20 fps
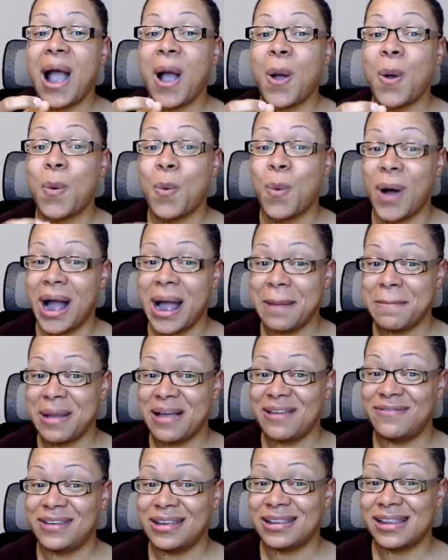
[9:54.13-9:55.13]
And why am
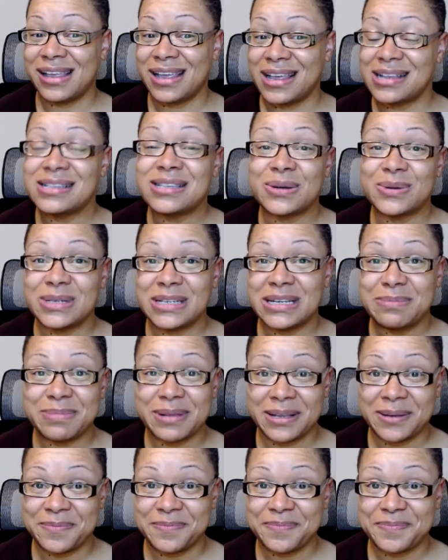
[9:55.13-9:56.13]
I feeling it so
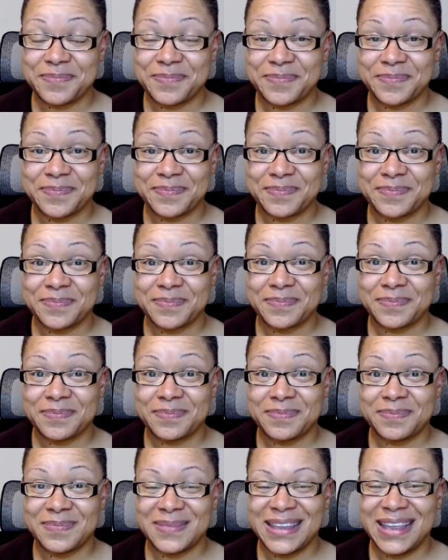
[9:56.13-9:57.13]
deeply?
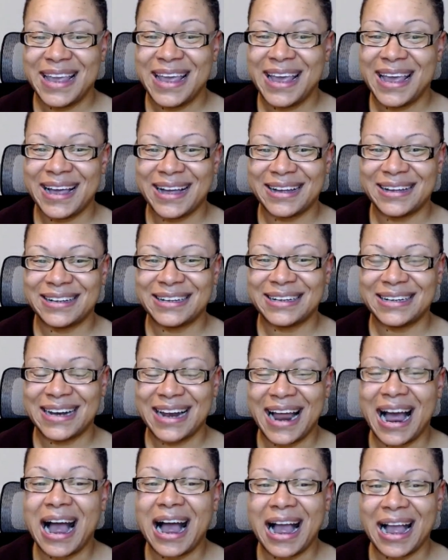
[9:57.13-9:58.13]
Yeah,
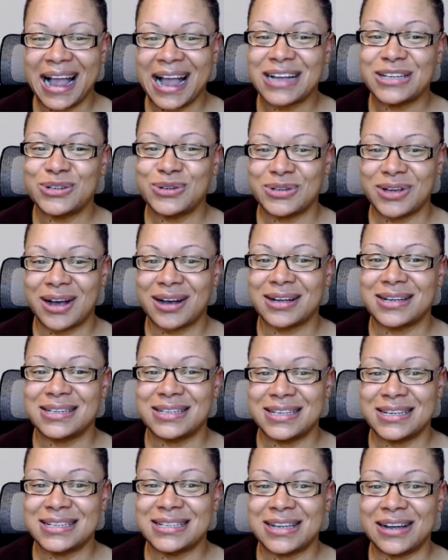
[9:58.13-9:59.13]
I, I got you talking
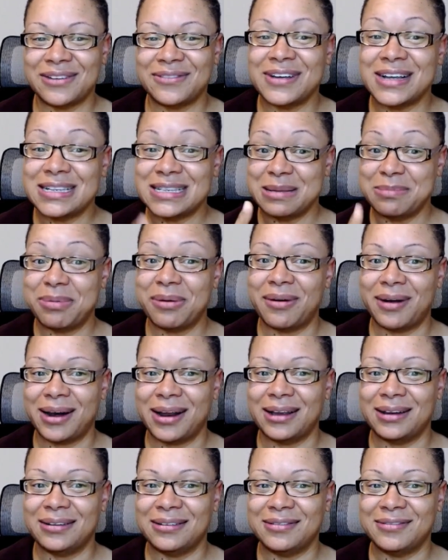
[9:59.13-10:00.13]
to yourself. It's
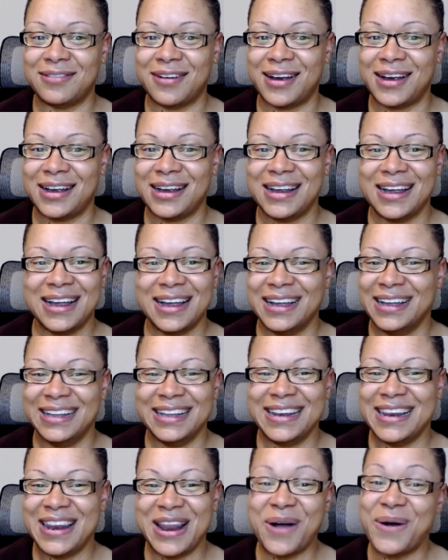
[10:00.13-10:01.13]
important, right?
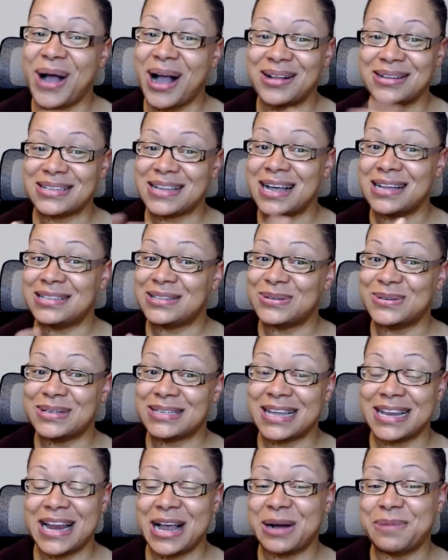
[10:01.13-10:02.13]
No outside
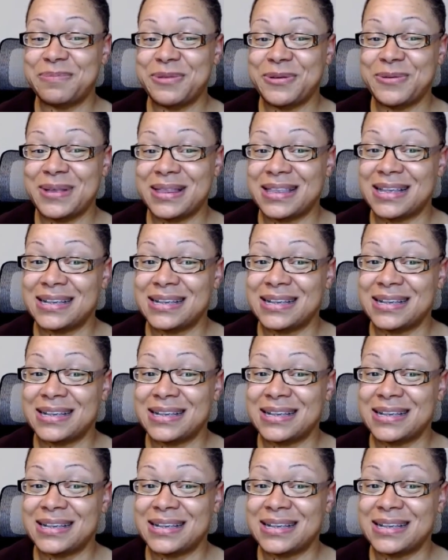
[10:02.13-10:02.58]
source can help you with